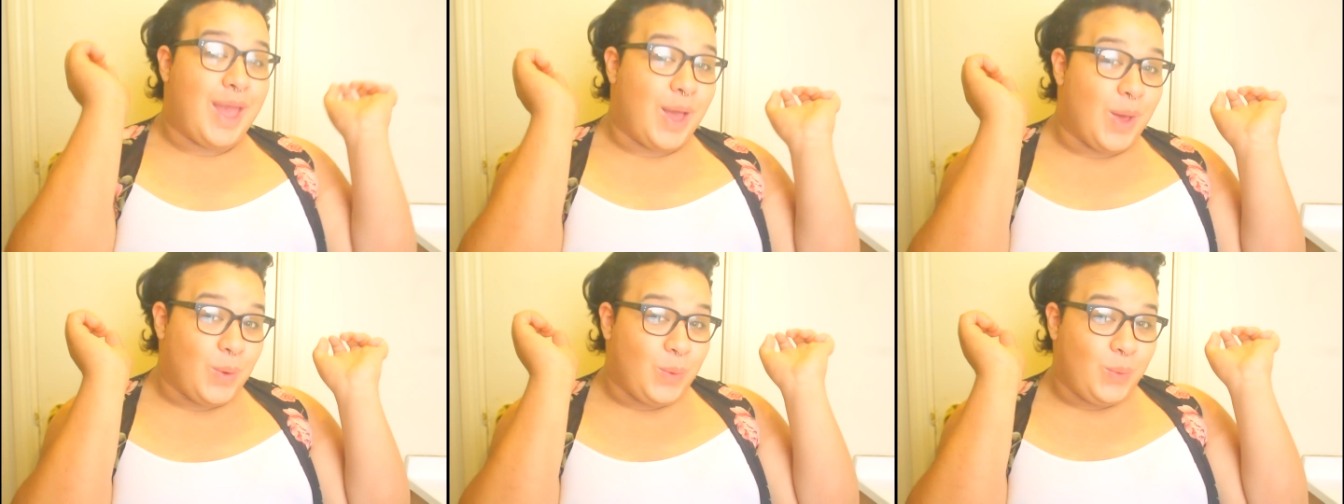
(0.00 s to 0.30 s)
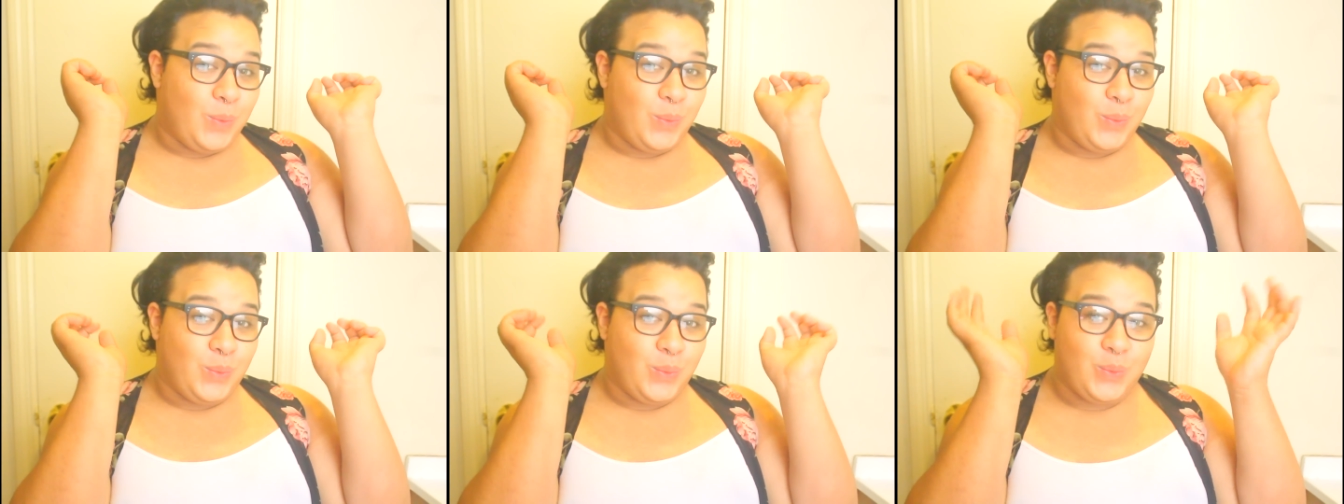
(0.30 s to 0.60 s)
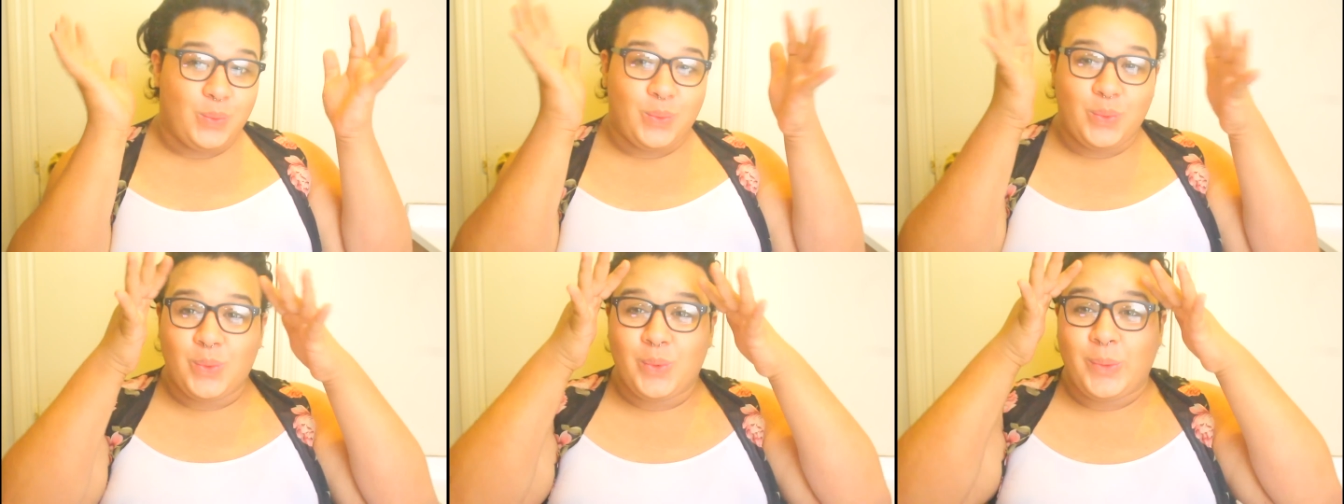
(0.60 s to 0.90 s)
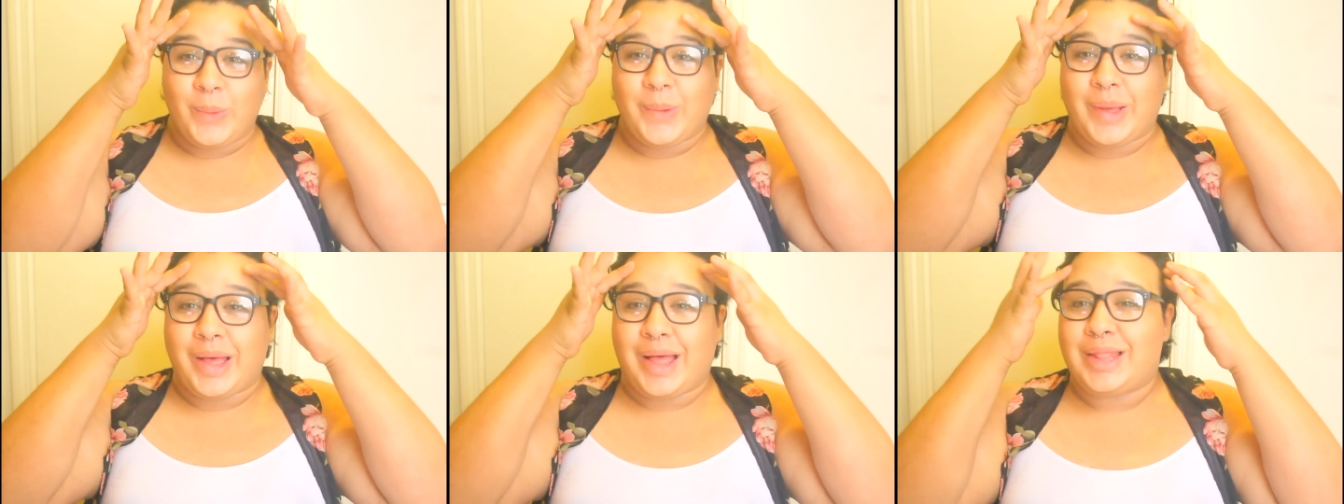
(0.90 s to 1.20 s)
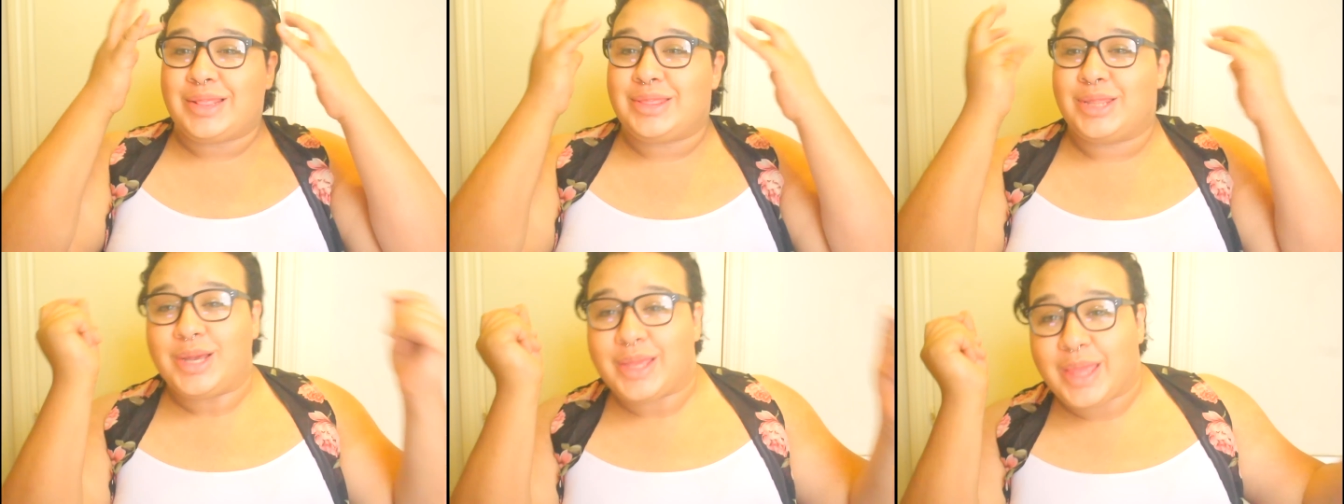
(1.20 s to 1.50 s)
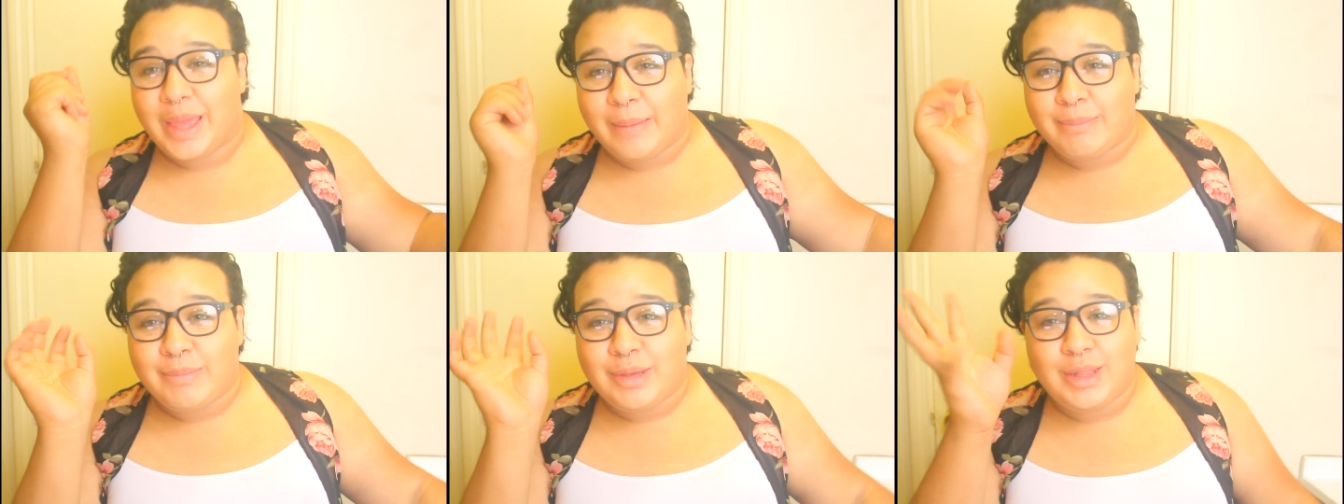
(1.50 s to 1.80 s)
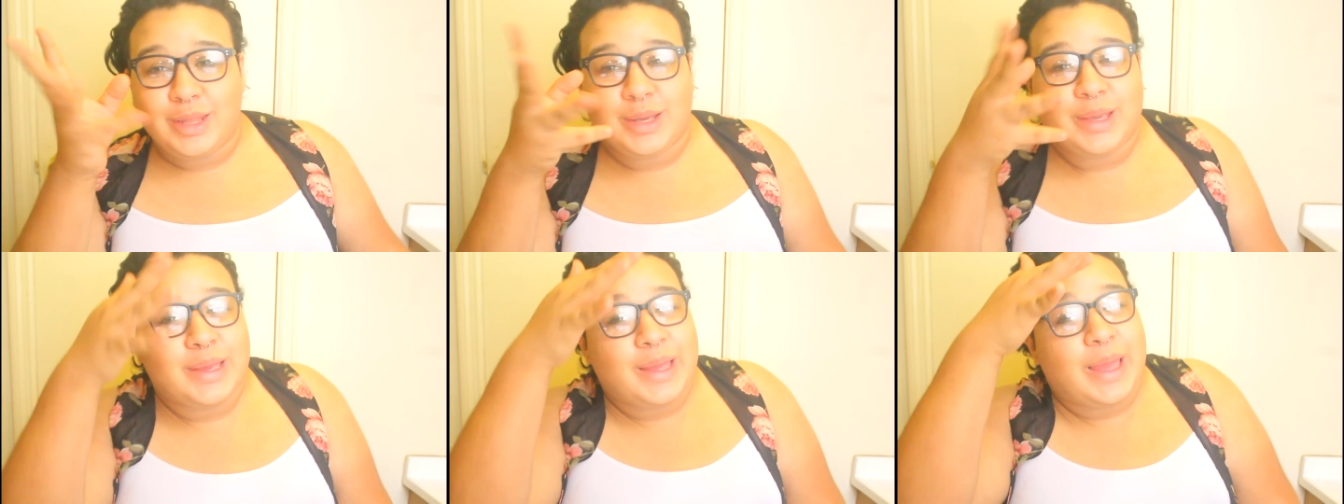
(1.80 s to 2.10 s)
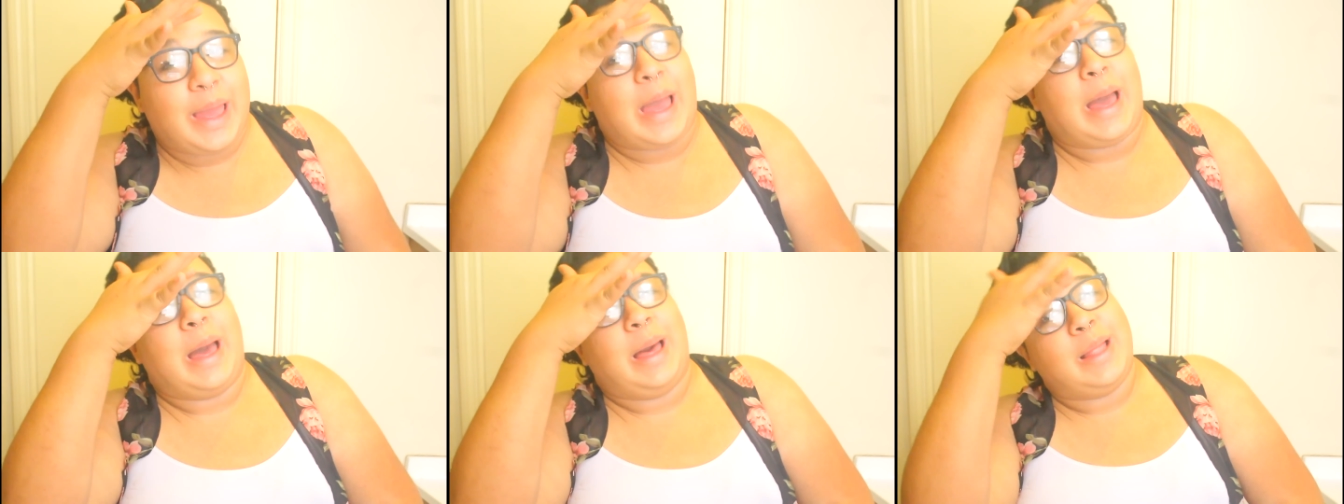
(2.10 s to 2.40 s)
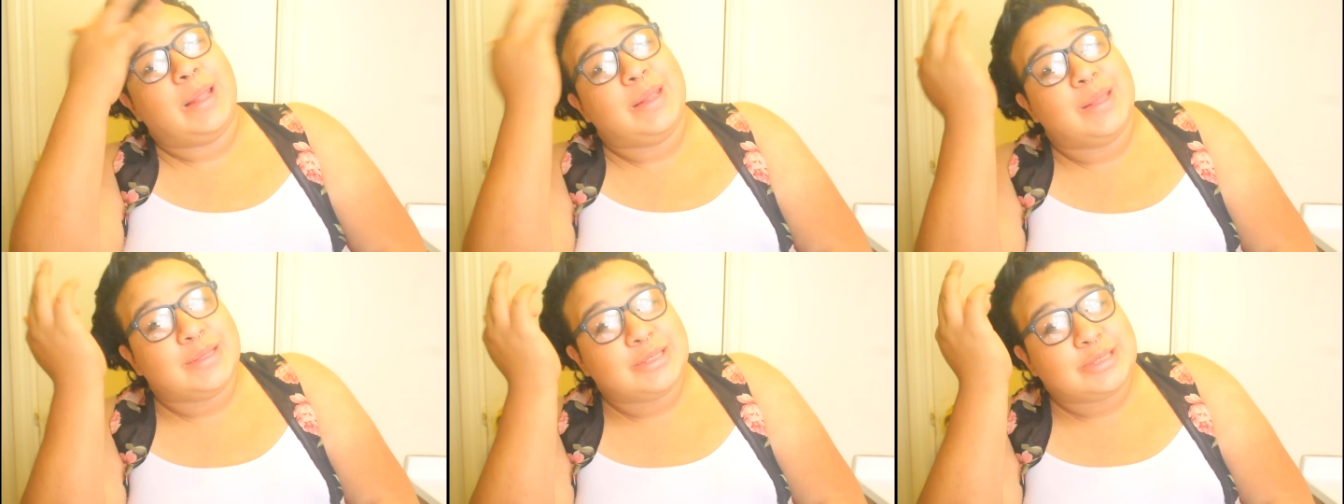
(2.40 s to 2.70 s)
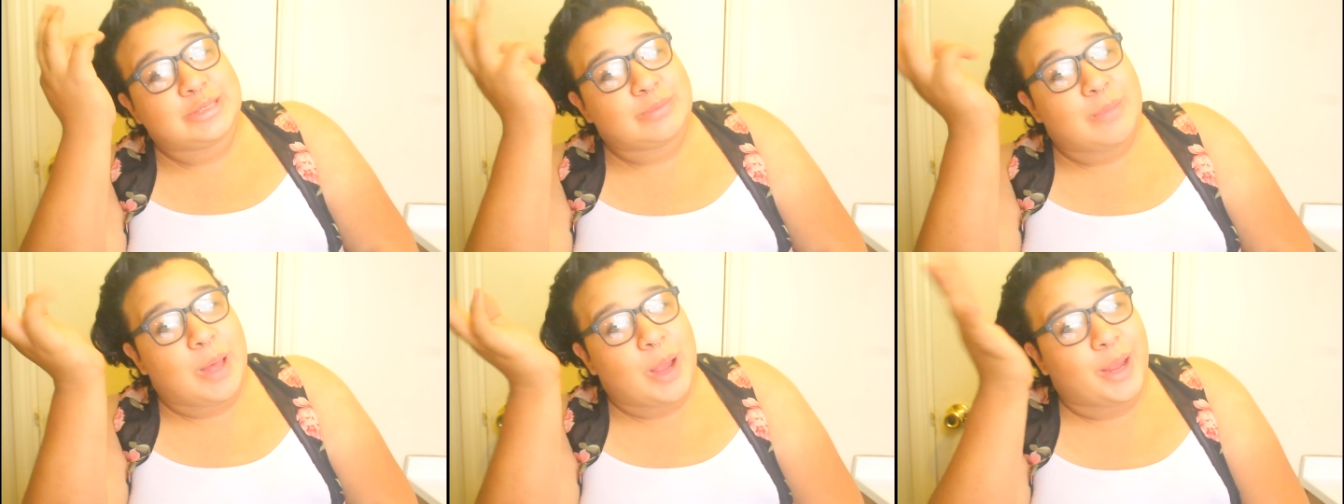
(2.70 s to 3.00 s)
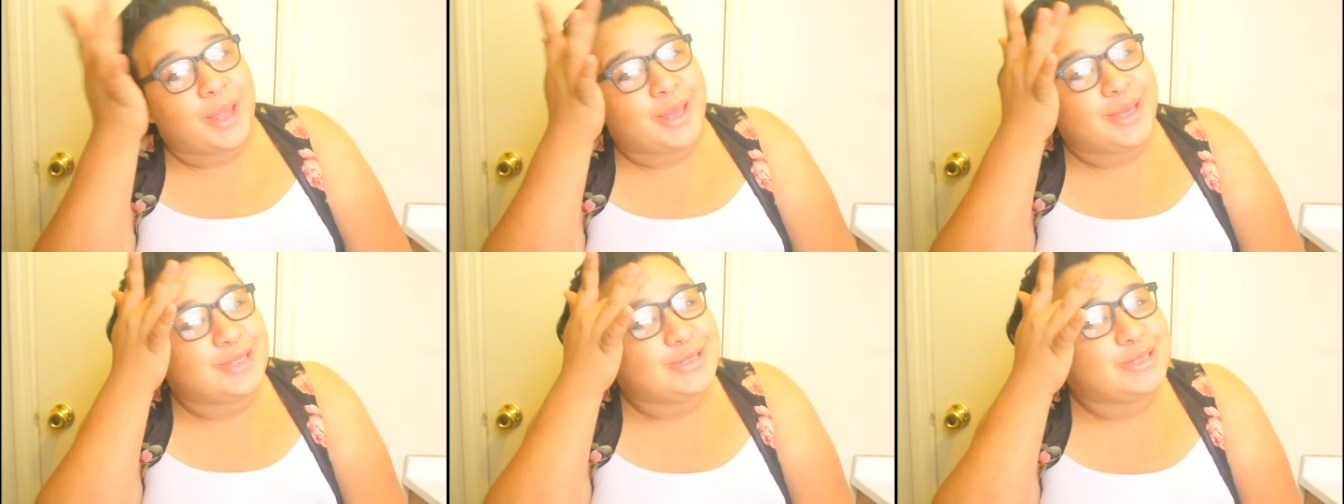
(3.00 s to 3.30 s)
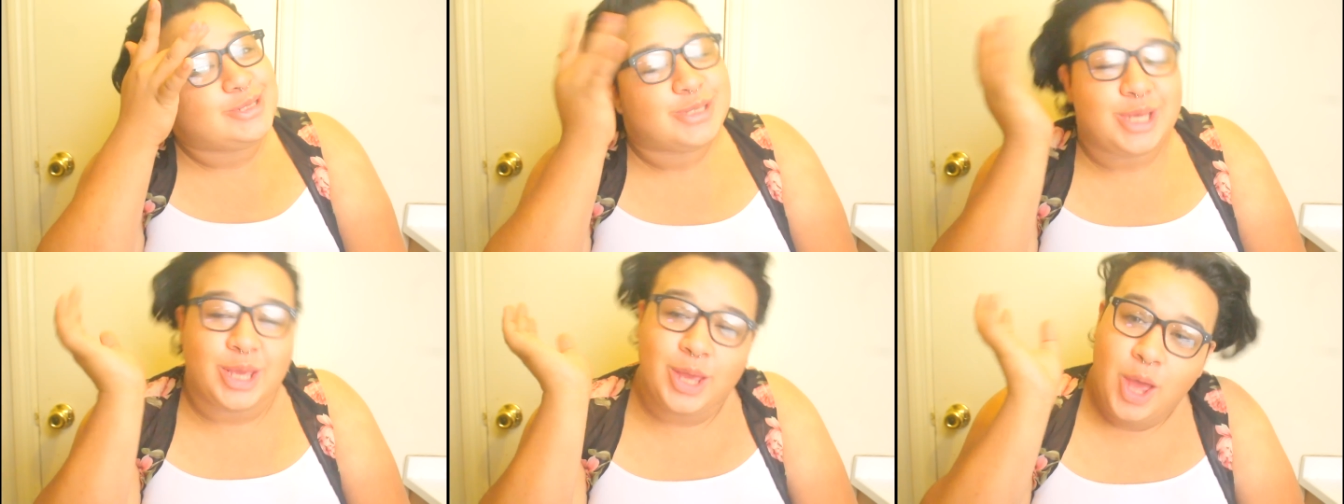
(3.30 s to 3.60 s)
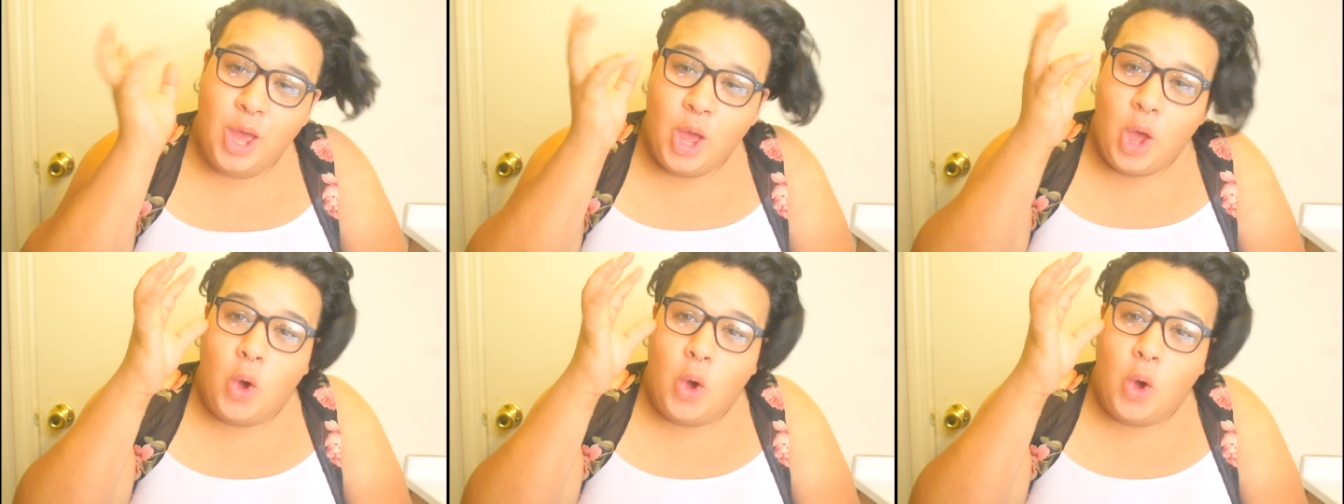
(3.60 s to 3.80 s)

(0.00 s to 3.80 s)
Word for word: Oh, look at me looking hella smart and she